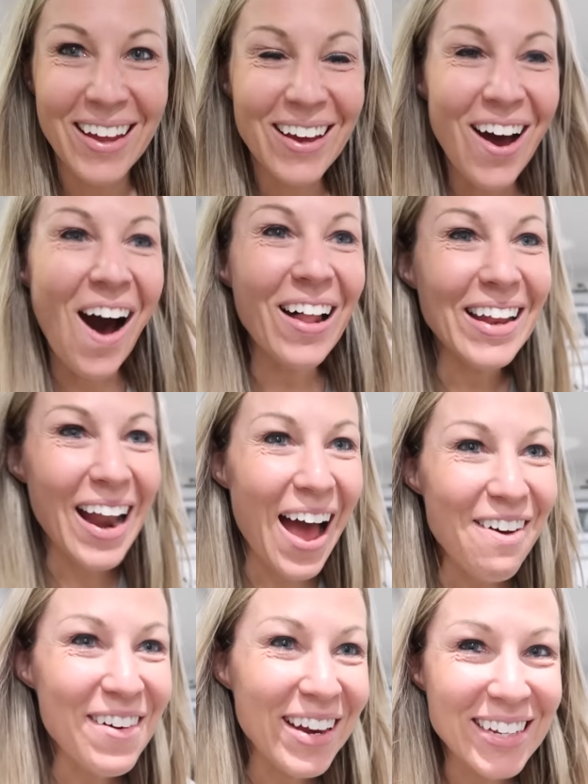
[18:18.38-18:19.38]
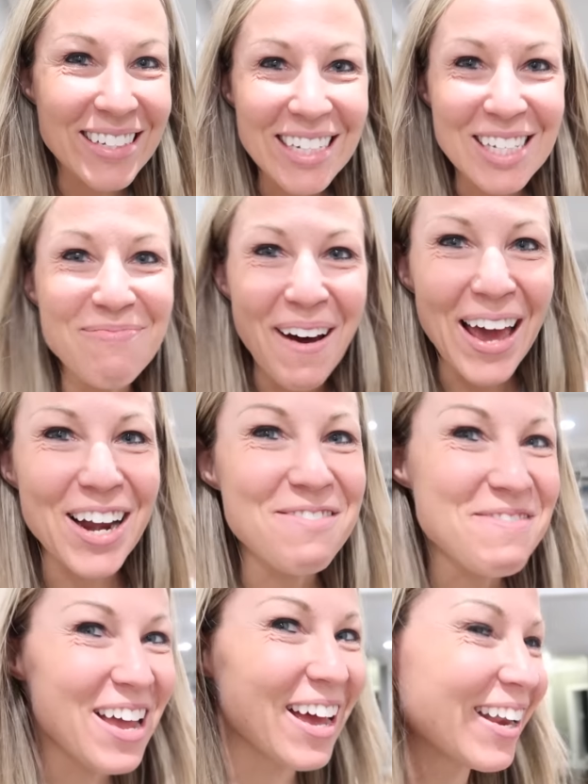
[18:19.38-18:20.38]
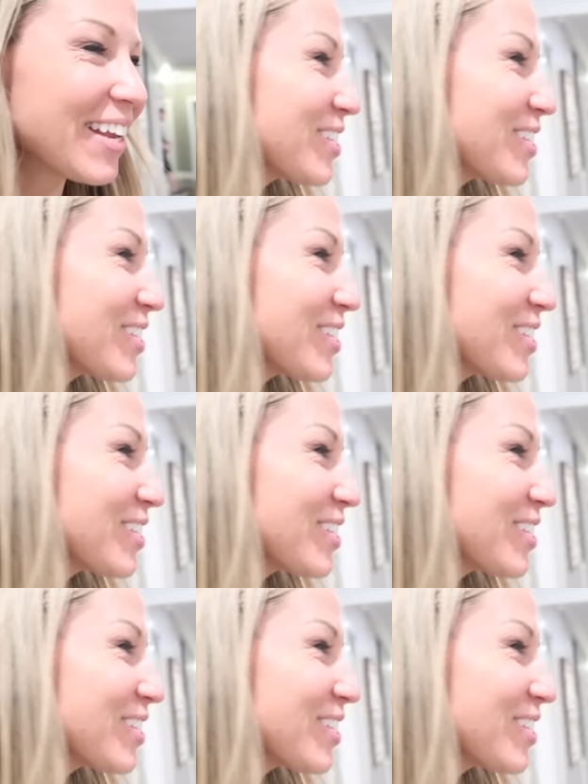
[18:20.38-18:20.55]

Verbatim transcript: Colin, I want to see Spider-Man.